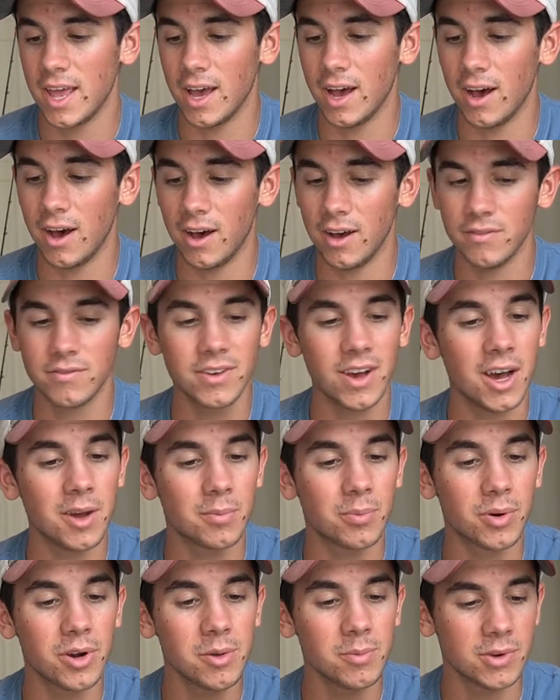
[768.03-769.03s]
I've got
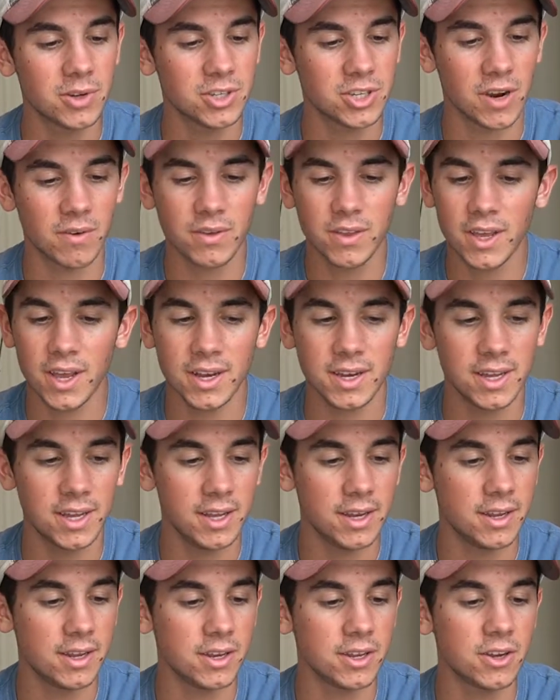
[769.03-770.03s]
pretty much everything I
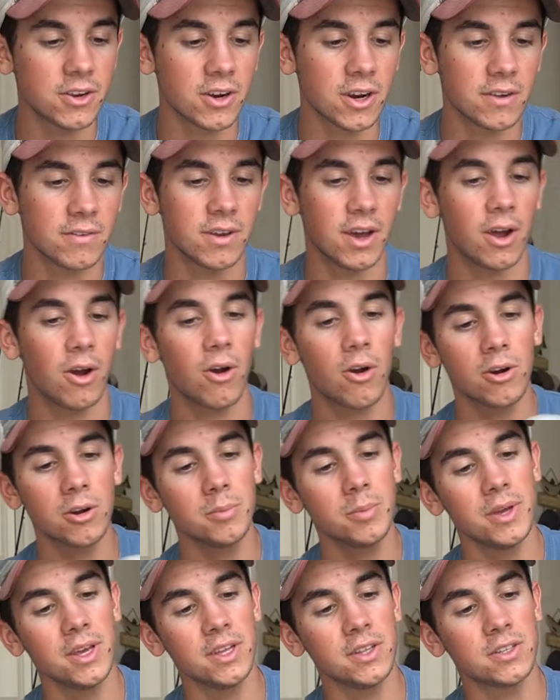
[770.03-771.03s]
need in here. I've got
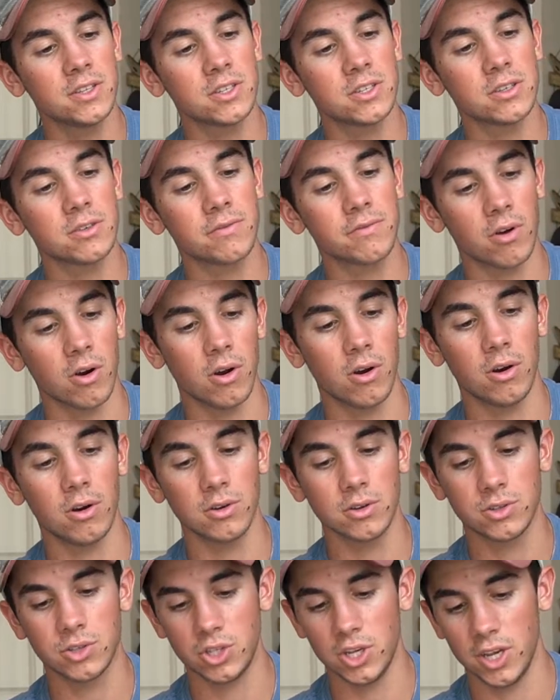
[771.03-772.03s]
hard baits,
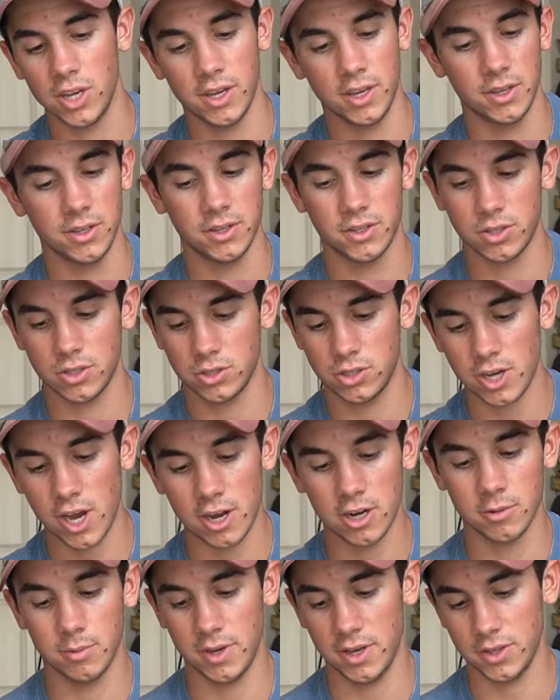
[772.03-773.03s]
frogs, jigs,
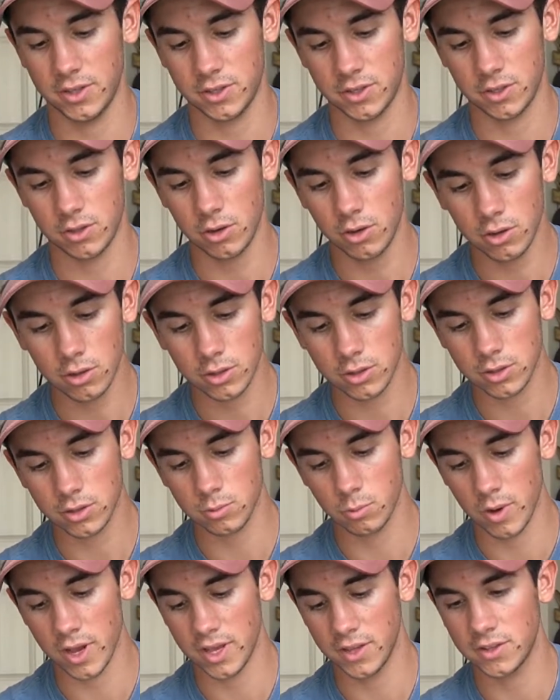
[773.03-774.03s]
chatterbaits, hooks,
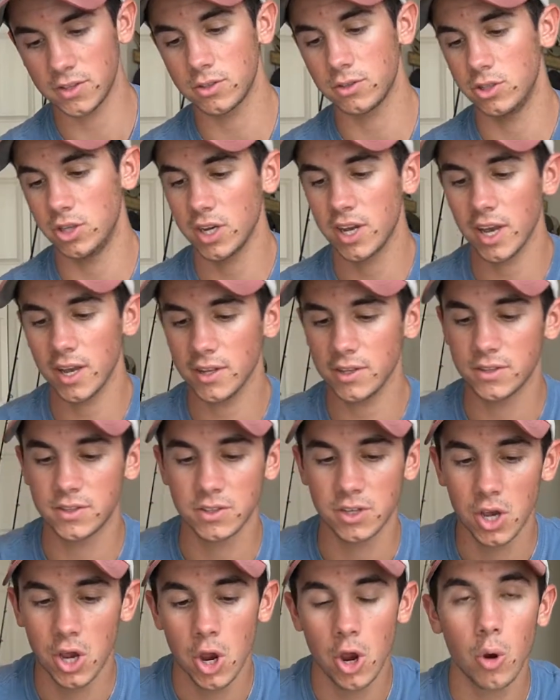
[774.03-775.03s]
weights, jig
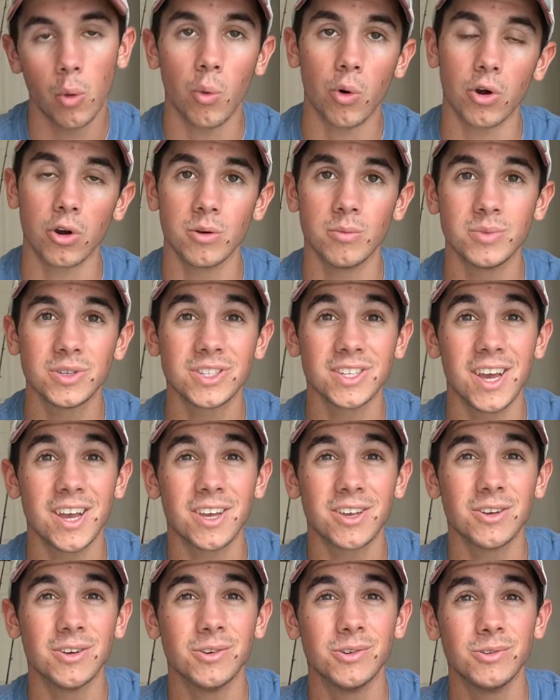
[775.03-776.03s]
heads, worms,
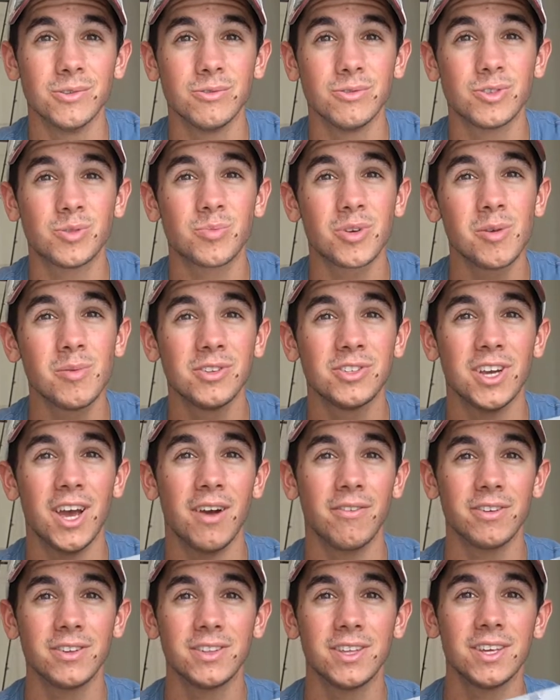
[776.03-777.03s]
Senkos, pretty much
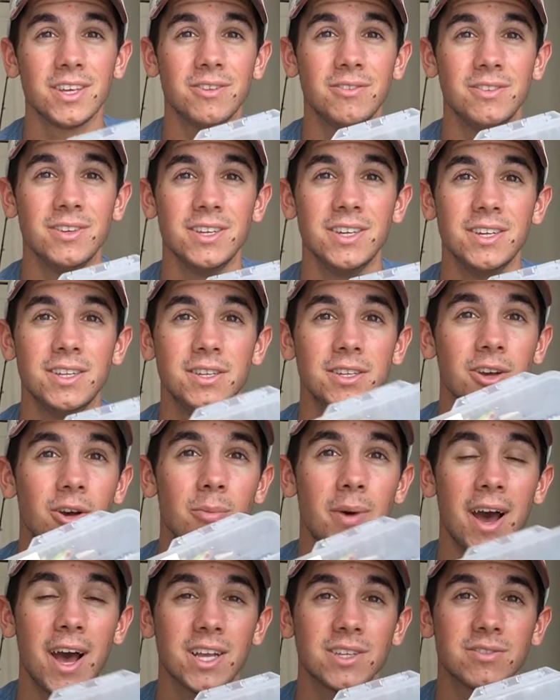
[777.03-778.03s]
everything you need to go
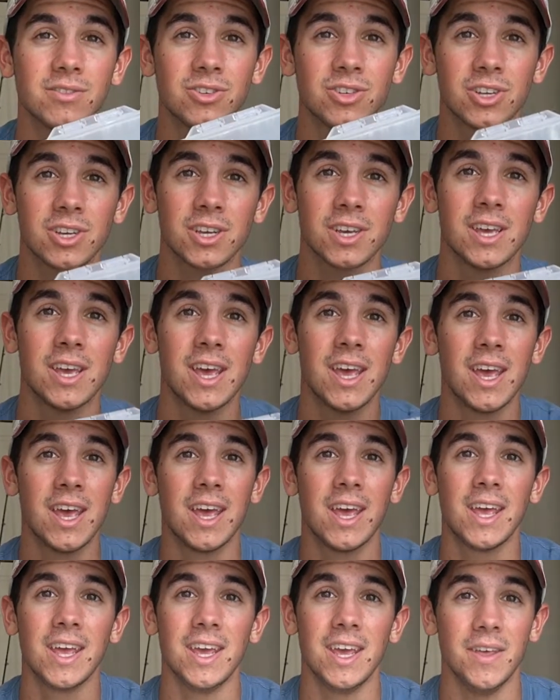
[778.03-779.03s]
bass fishing
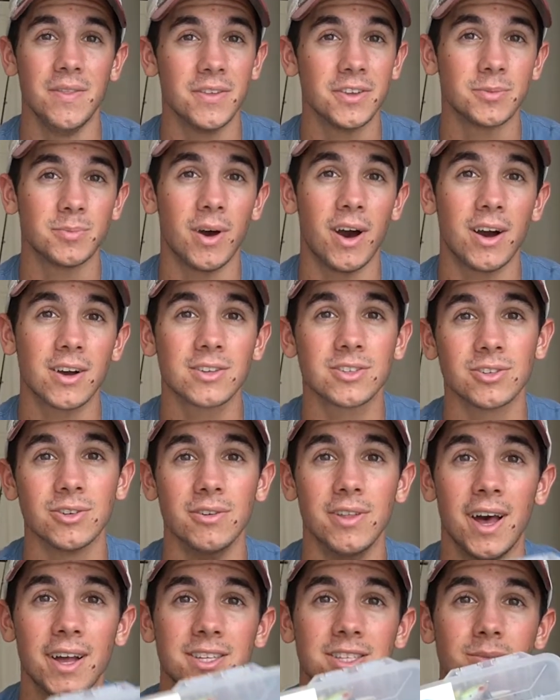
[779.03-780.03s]
in this box.
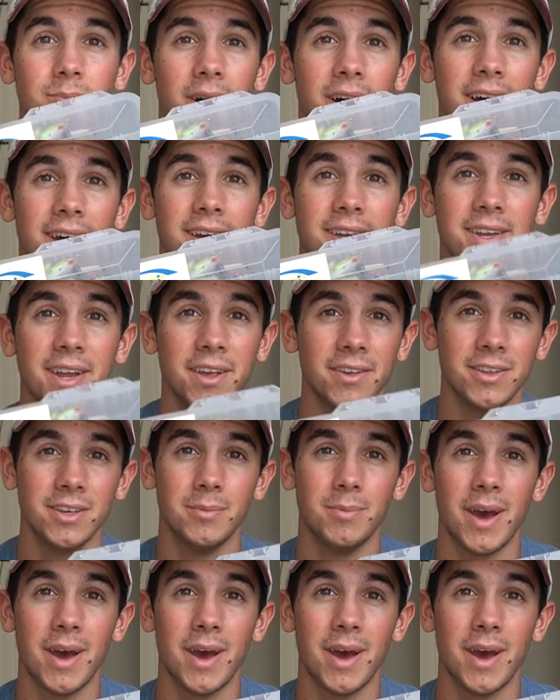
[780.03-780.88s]
So that's my daily